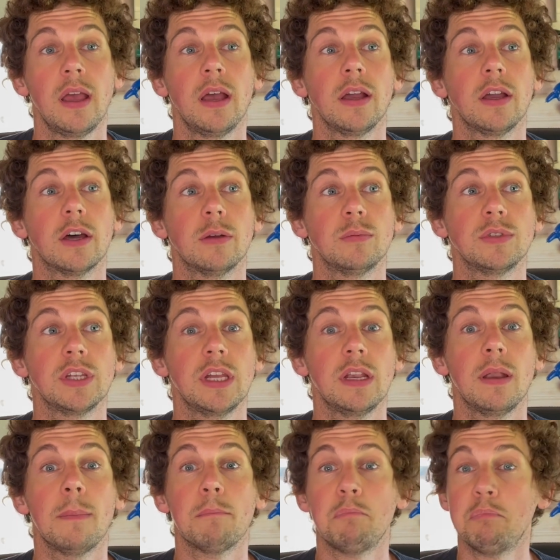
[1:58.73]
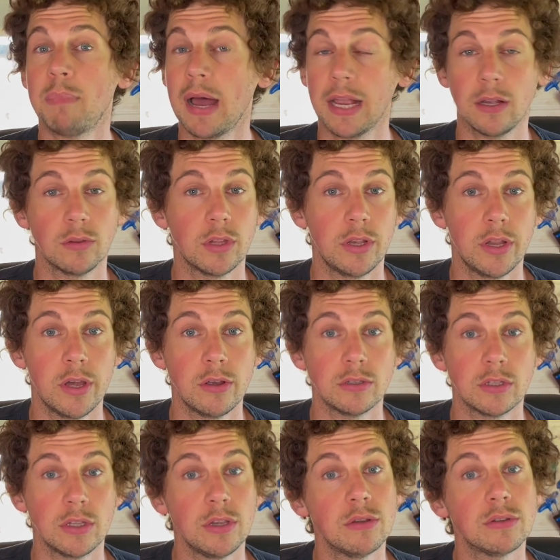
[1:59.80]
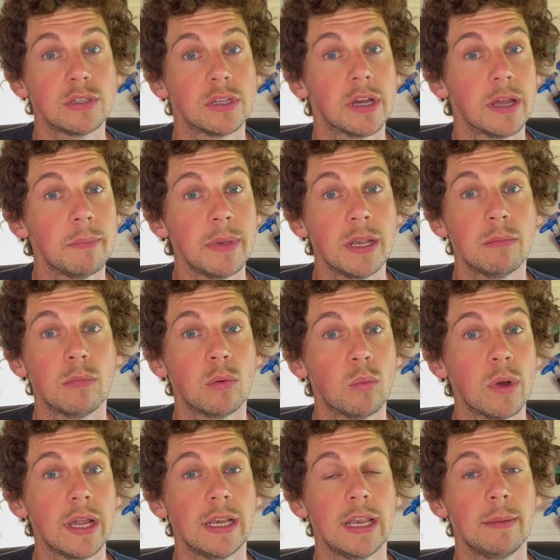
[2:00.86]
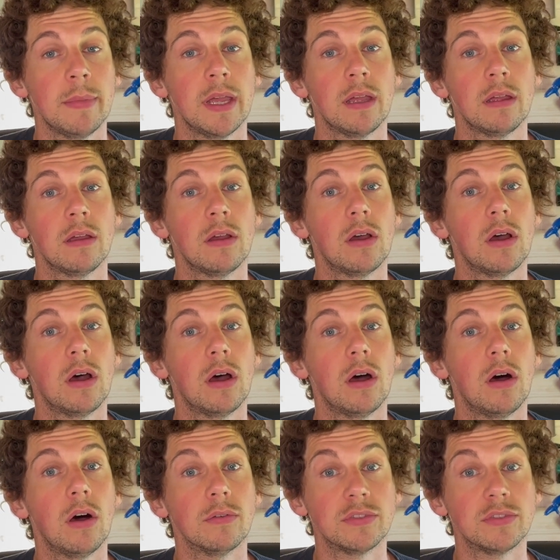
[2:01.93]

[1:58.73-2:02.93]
comes in bang on the nose of the UCI minimum weight limit of